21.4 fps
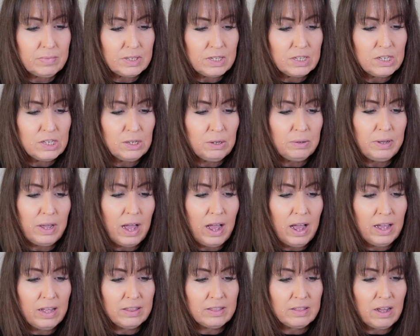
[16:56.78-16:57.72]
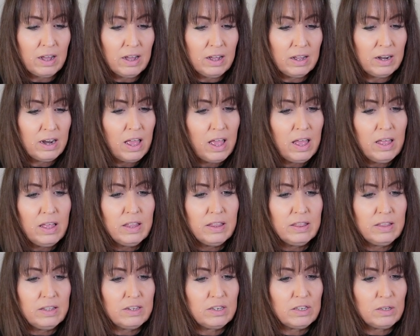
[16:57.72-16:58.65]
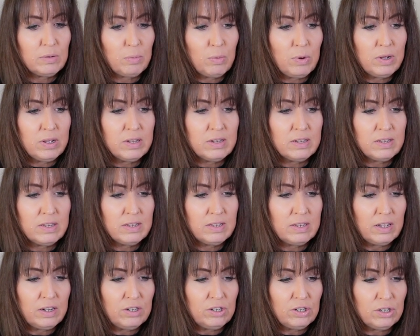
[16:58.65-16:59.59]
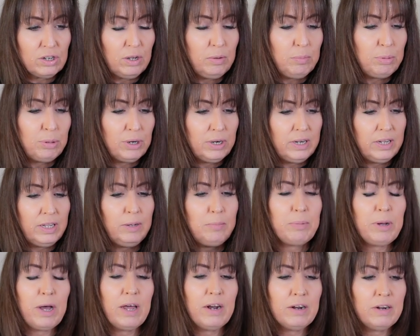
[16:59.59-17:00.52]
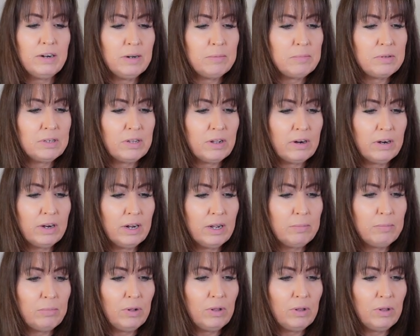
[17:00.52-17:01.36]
So yeah, I thought this was such a pretty pattern. I'm sorry, I'm